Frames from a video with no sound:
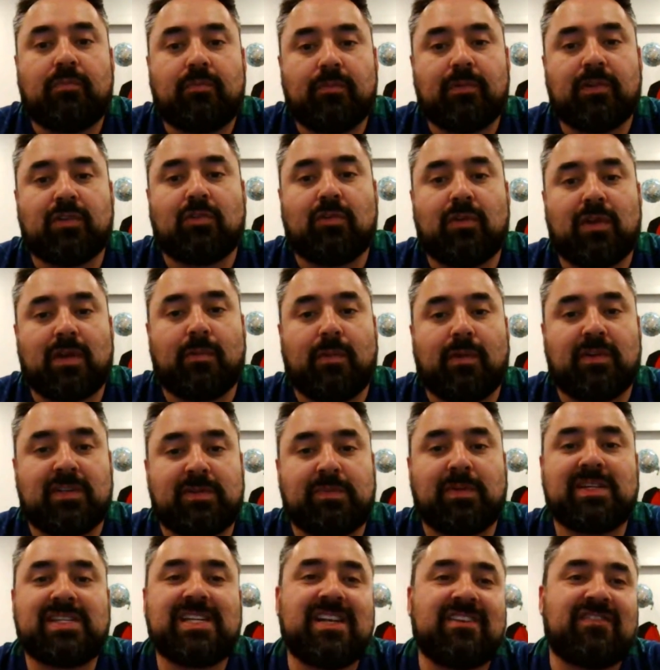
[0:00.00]
We'll do really well,
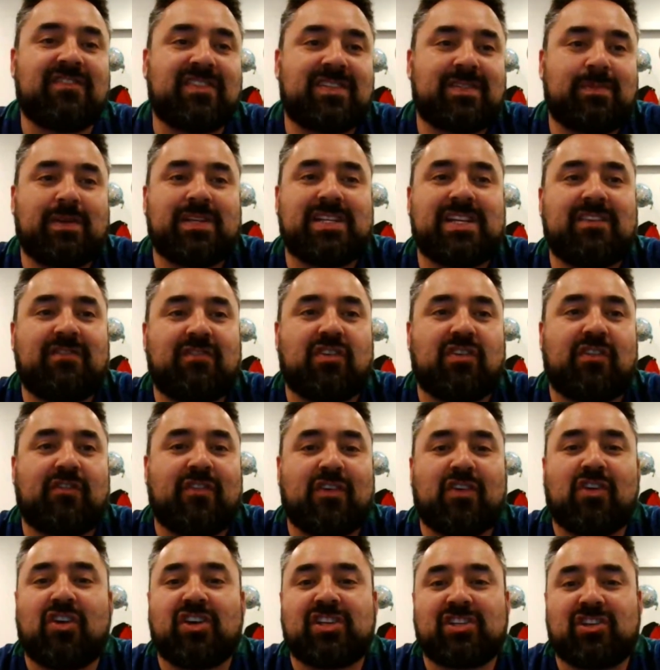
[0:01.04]
especially if
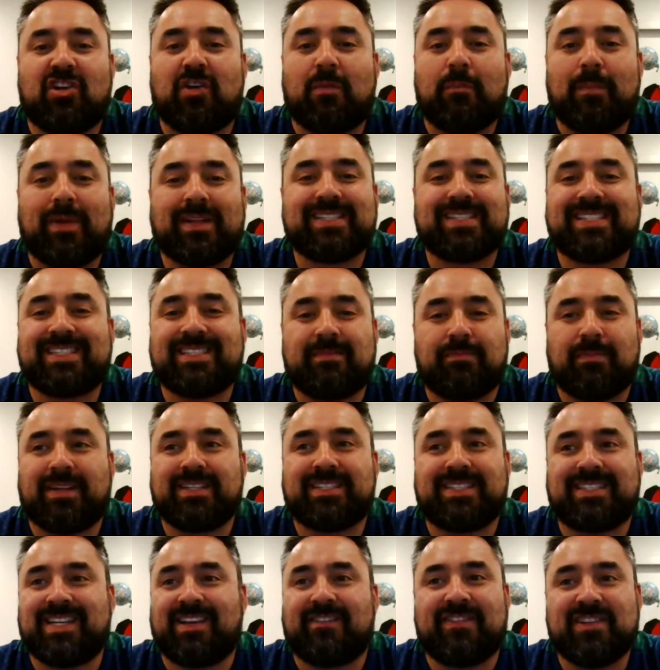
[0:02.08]
you guys got
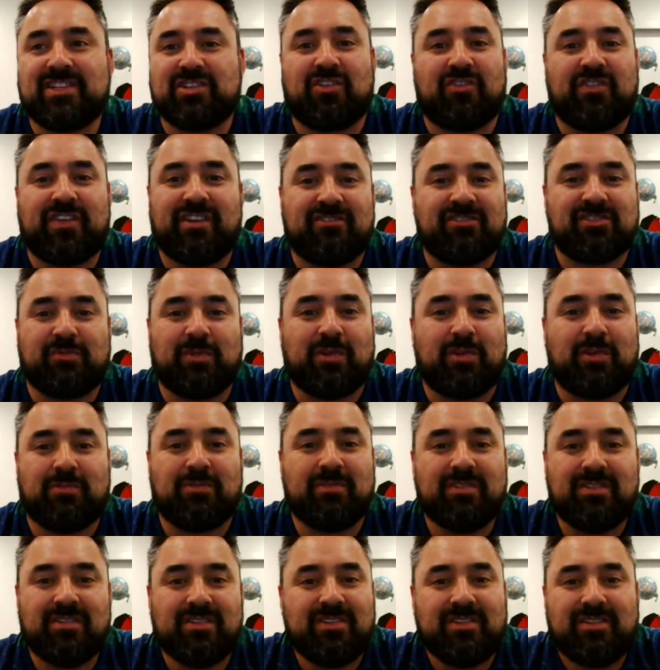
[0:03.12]
Munster if he's not there as well.
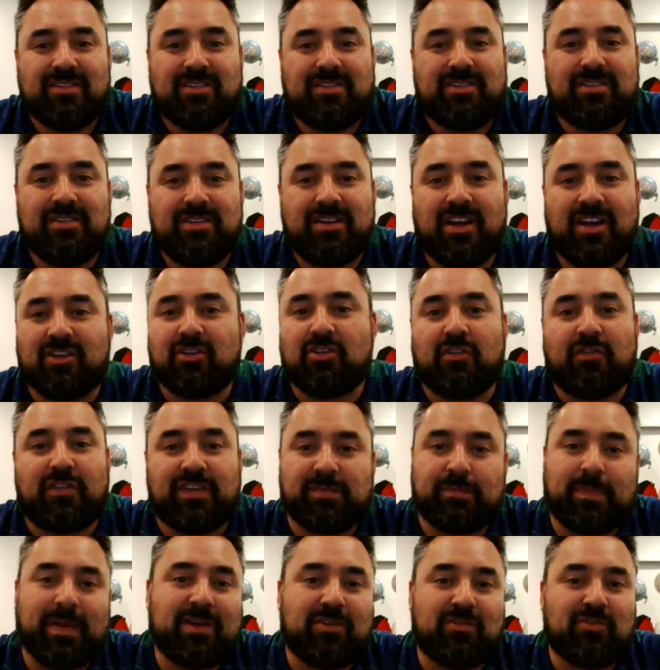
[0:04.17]
I don't know if he's
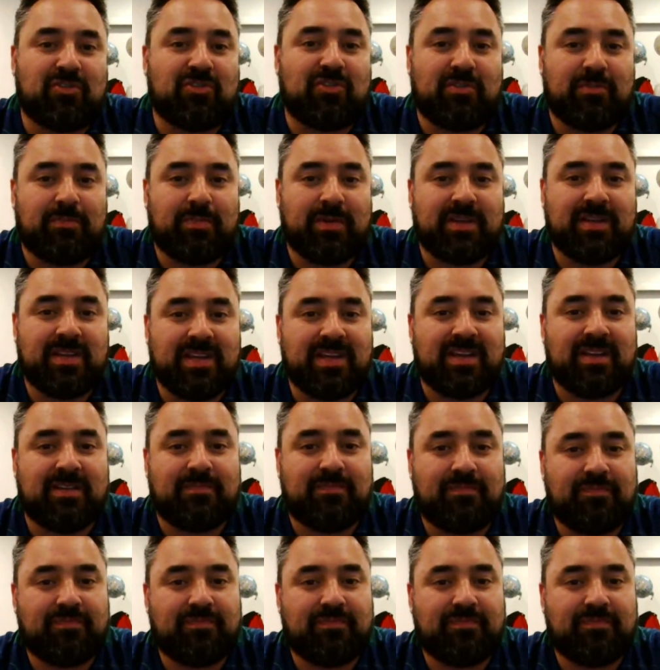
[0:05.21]
back or not, but yeah.